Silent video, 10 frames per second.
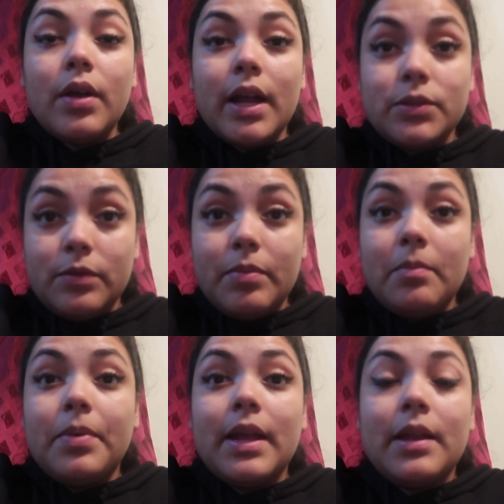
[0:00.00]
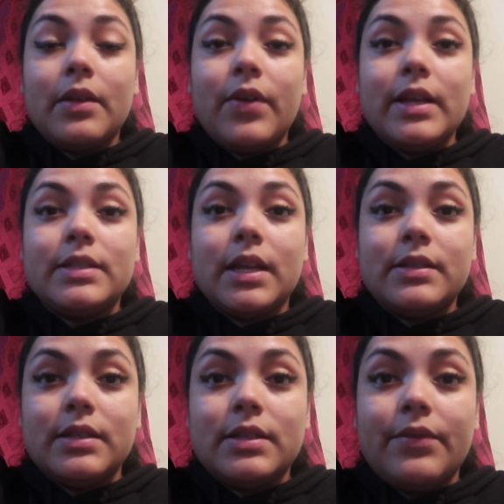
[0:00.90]
You guys, we've been playing Phase
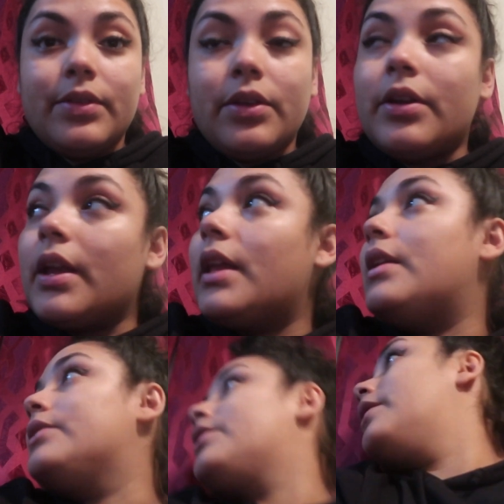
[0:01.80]
10 since 7:30, and it is